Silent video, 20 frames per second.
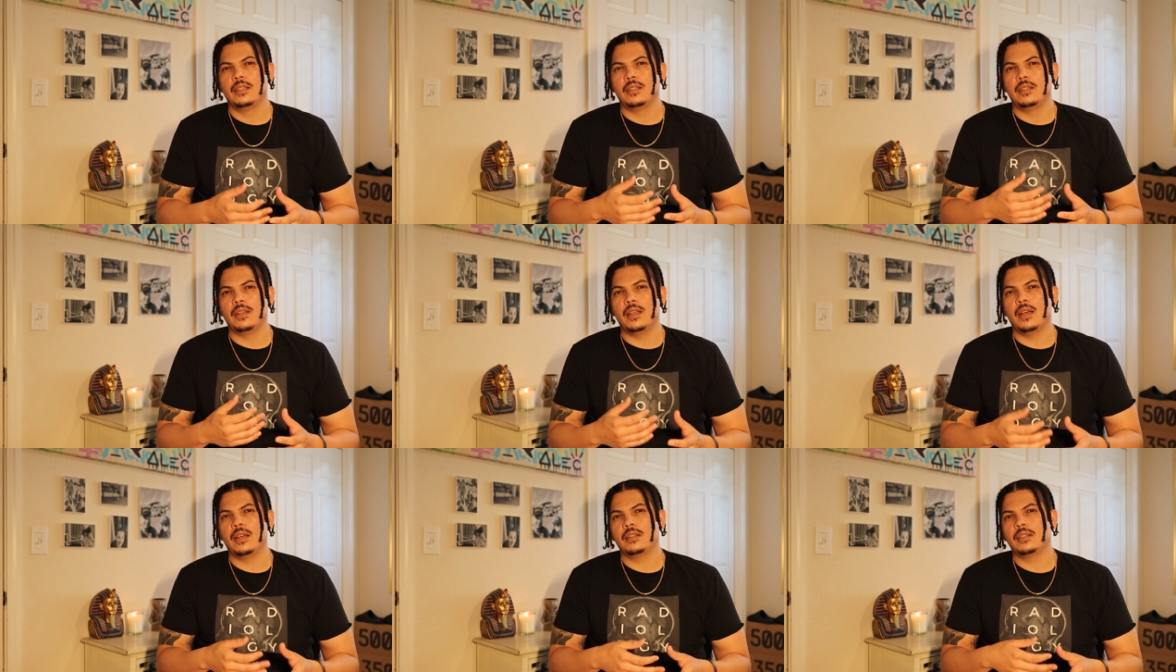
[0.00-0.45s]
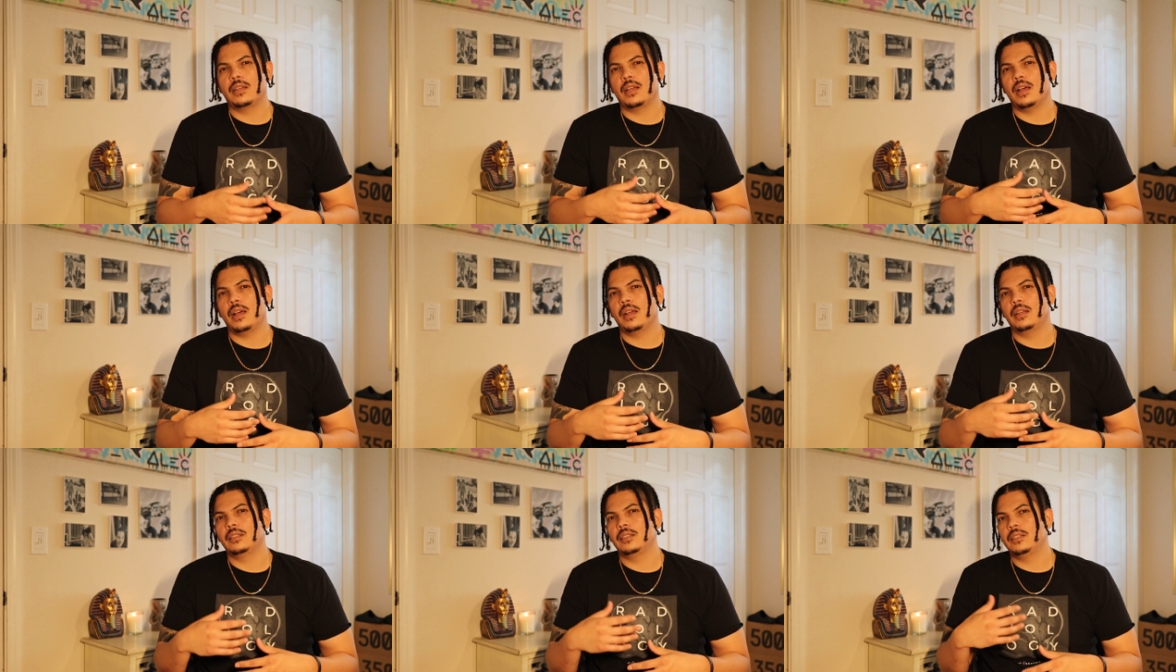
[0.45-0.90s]

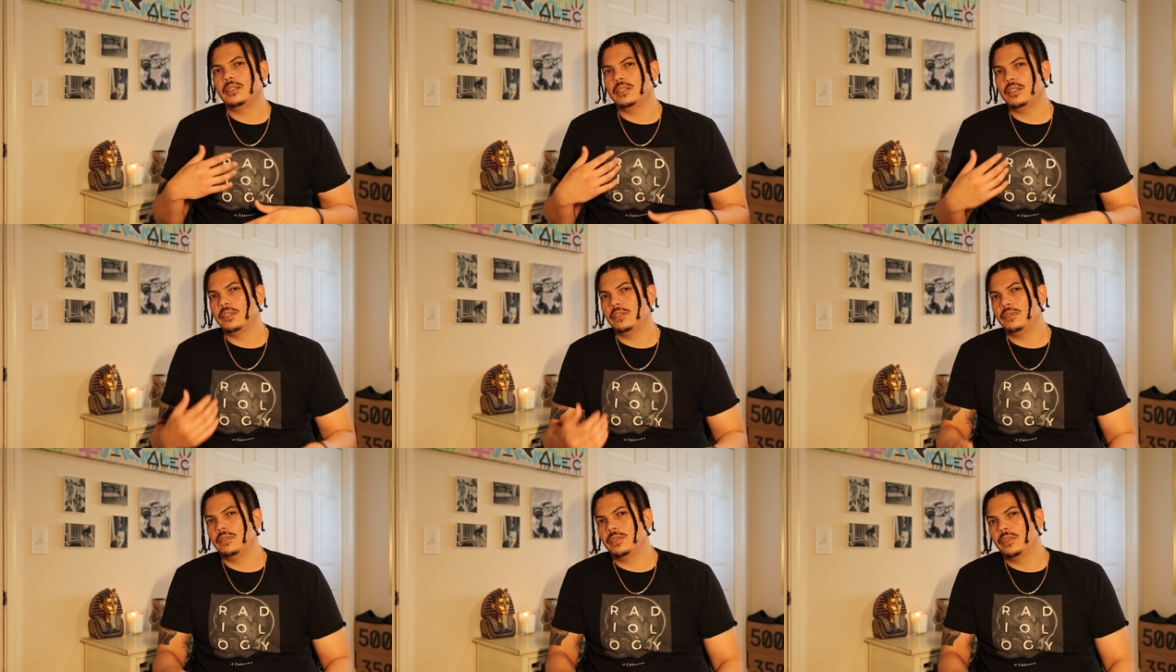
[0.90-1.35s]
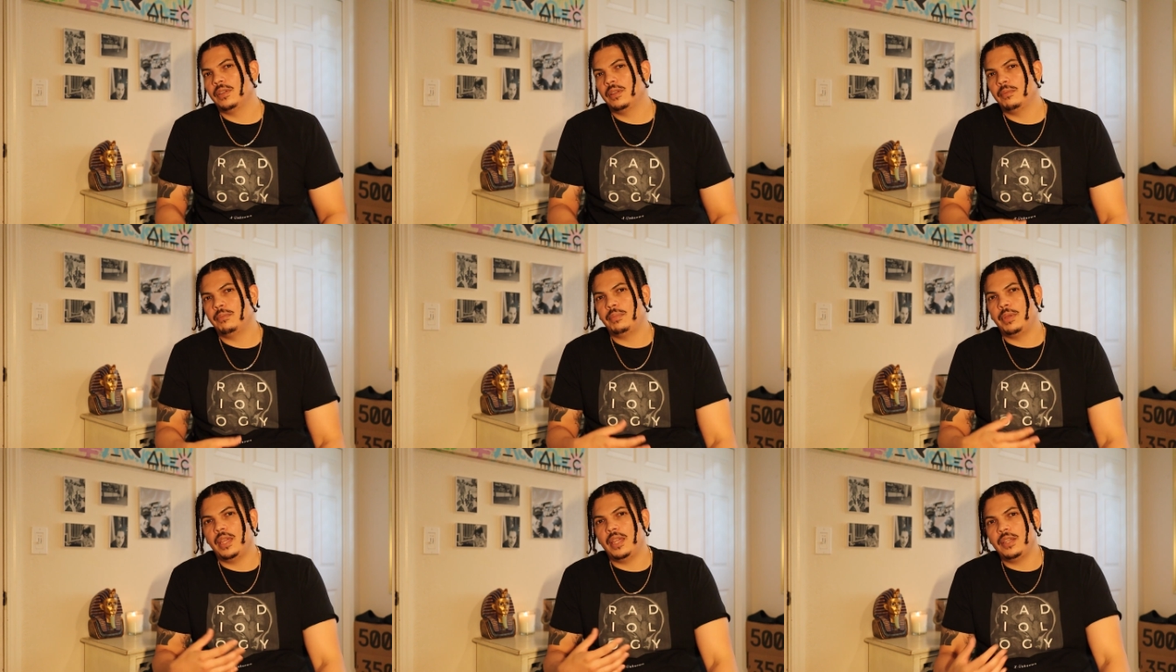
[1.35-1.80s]
non-cognitive
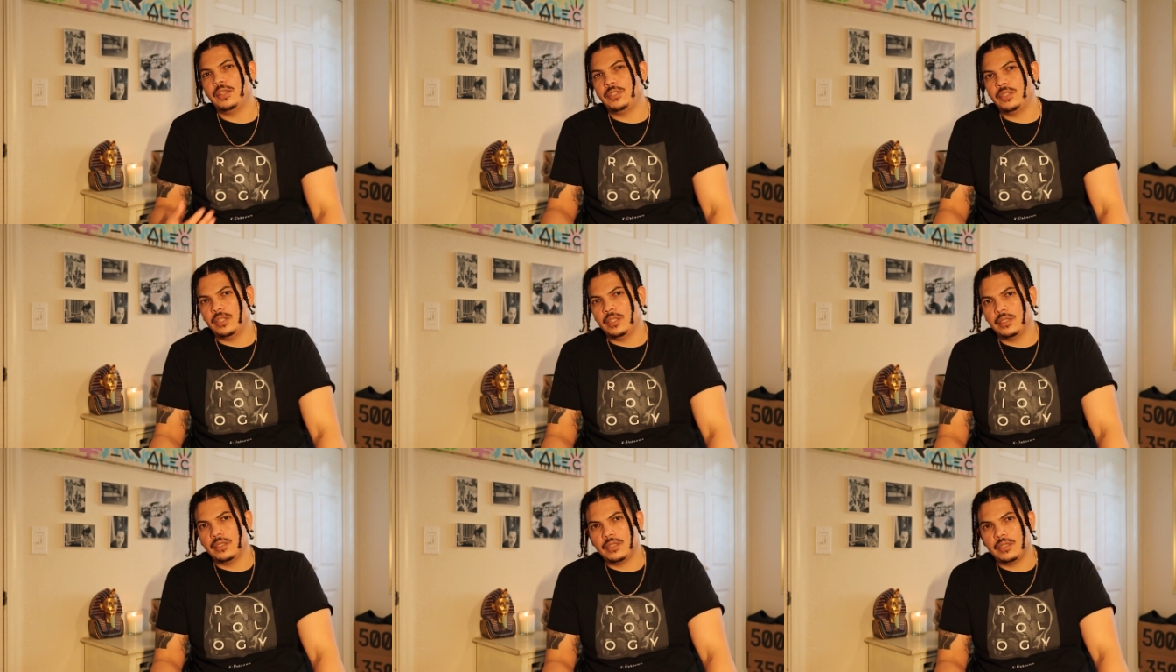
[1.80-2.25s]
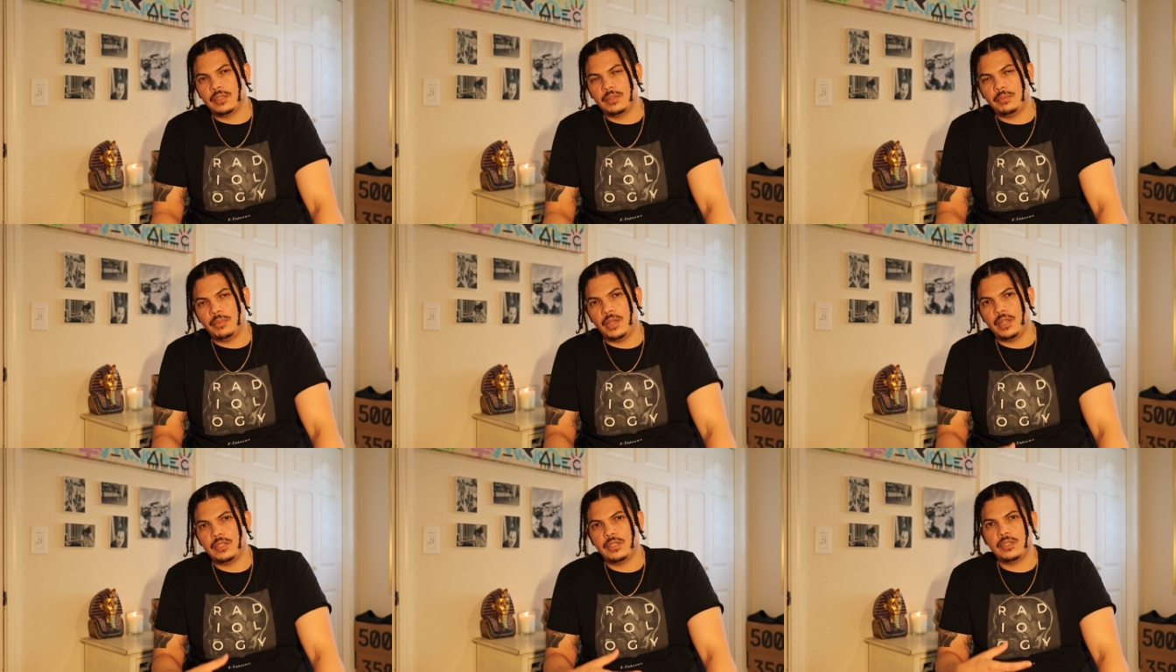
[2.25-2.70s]
patients
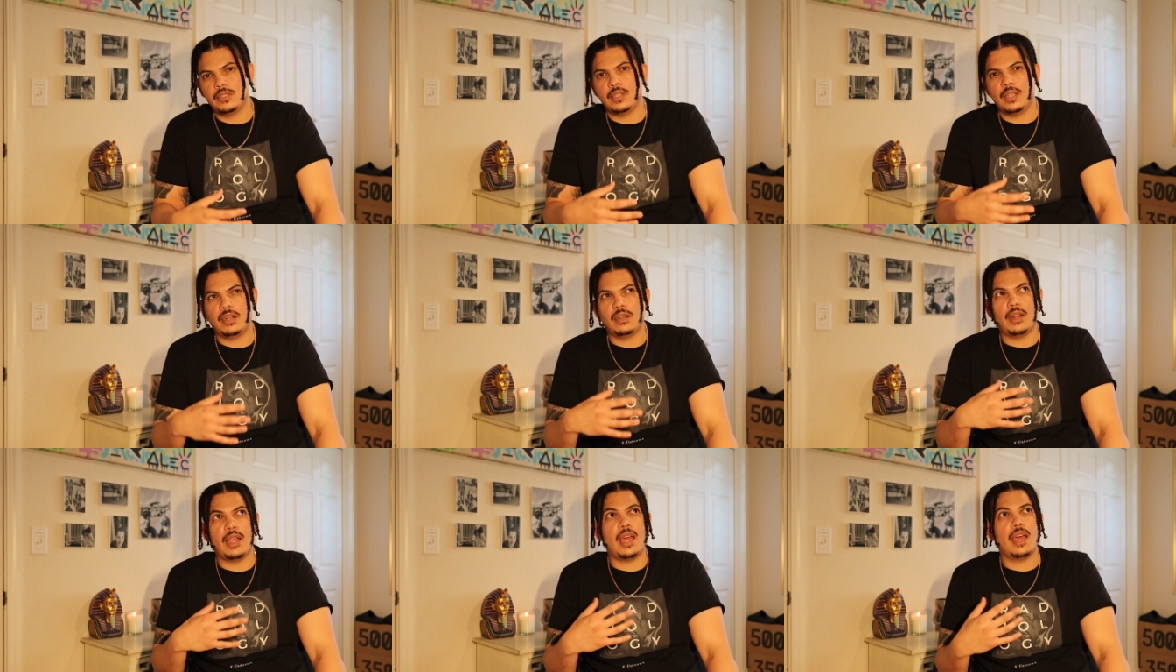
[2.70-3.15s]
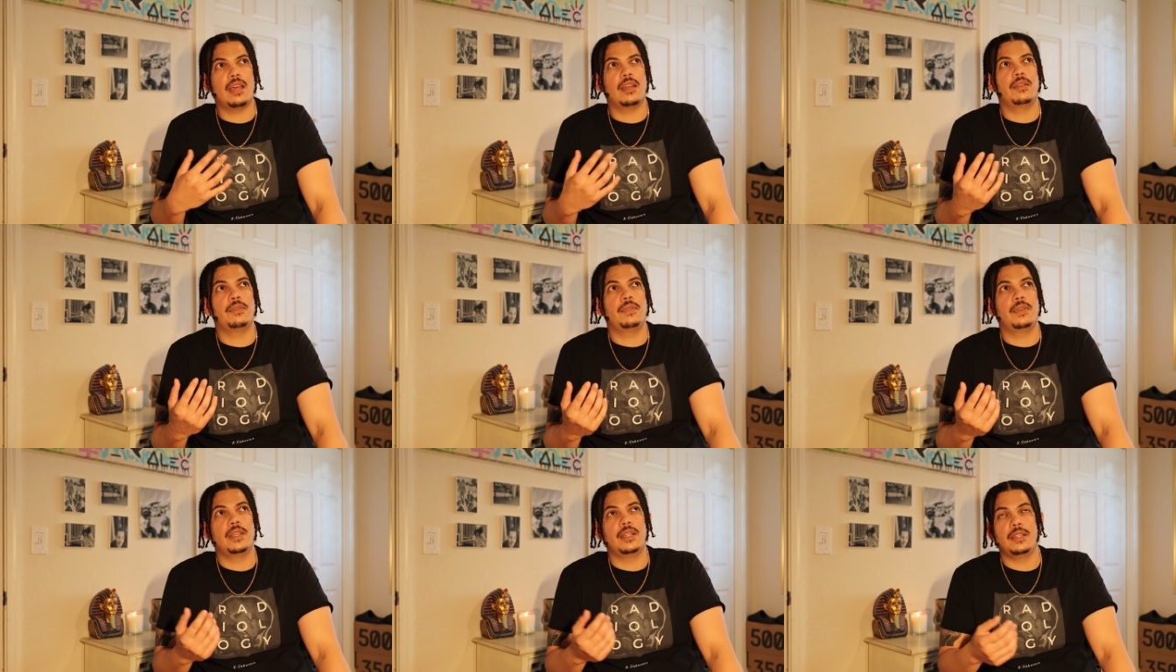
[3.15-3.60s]
that are out
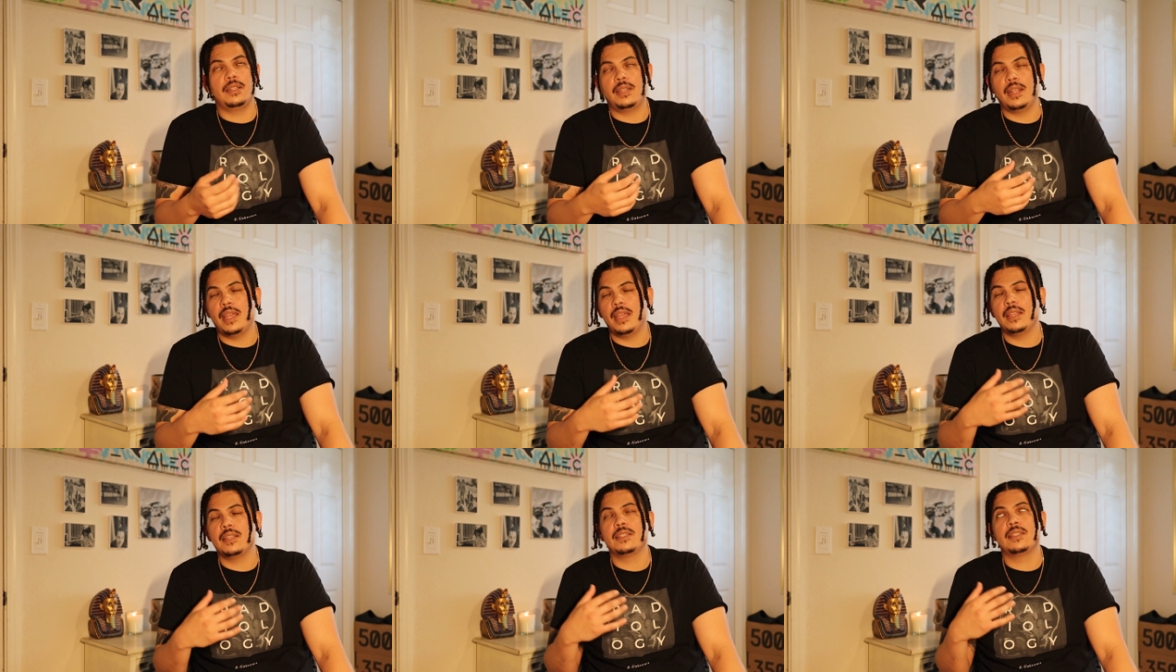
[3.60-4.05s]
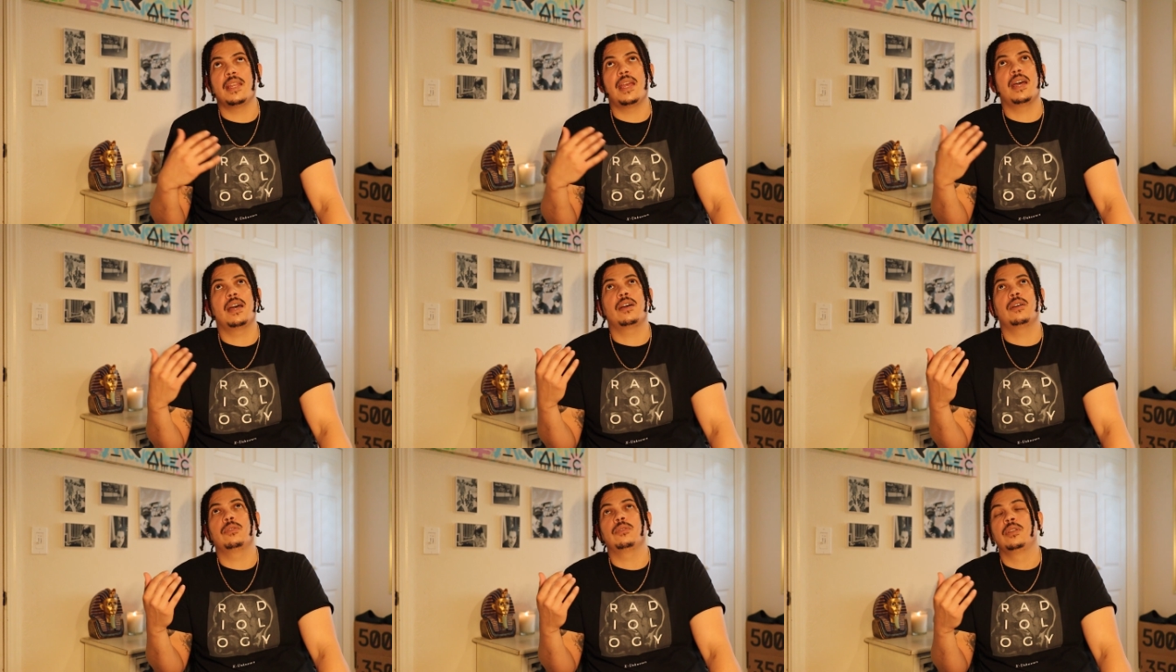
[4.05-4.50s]
of it, dazed
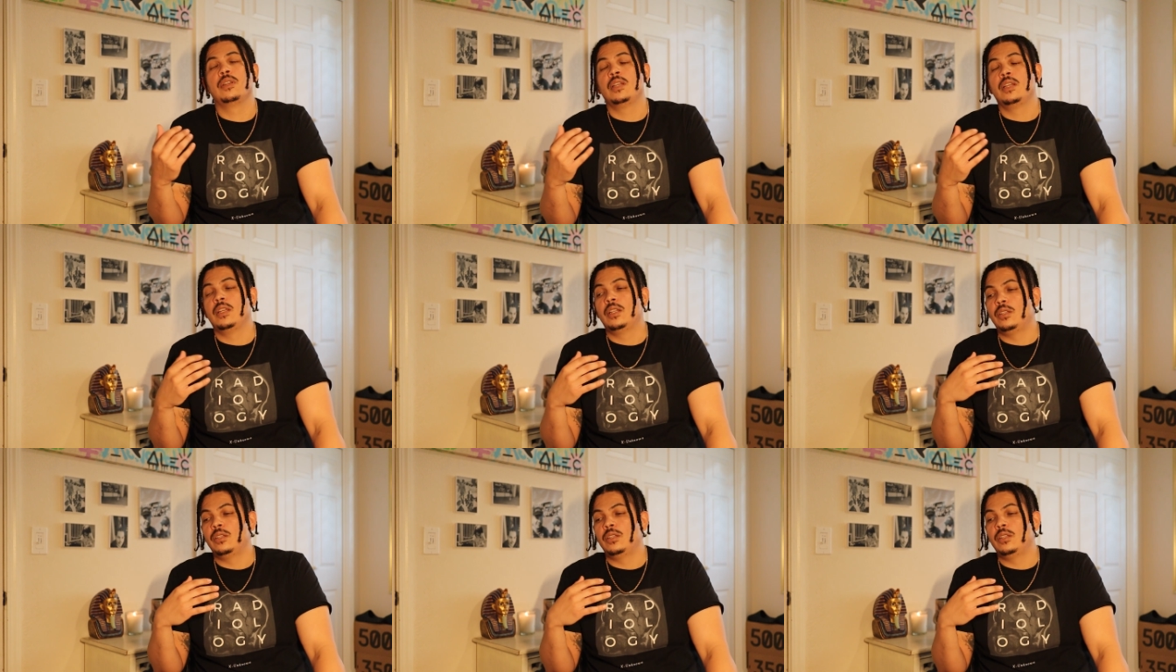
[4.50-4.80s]
out,